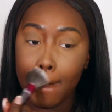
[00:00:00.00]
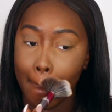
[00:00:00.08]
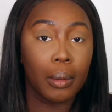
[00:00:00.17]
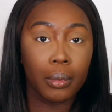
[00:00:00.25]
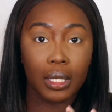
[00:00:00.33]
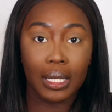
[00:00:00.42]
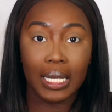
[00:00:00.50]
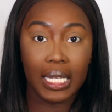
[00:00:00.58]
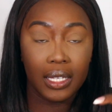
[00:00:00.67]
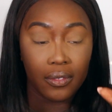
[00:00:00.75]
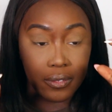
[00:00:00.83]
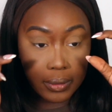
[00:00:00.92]
I'm going to
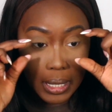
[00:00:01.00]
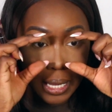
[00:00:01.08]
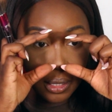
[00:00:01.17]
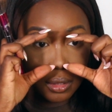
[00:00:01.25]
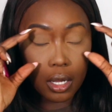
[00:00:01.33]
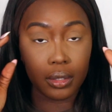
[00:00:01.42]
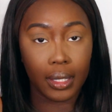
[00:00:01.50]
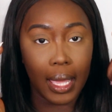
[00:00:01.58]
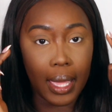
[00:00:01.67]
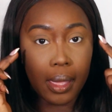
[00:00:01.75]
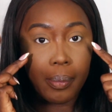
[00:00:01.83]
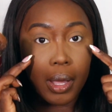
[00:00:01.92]
leave like the under
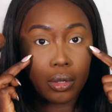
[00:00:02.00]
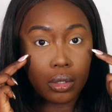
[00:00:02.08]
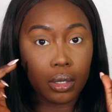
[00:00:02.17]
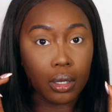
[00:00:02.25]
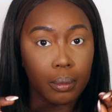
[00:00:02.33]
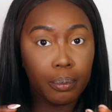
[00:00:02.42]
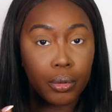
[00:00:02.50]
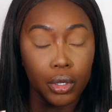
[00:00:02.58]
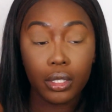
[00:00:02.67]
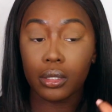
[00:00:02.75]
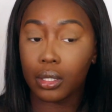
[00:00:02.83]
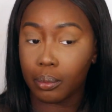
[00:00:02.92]
eye powder put.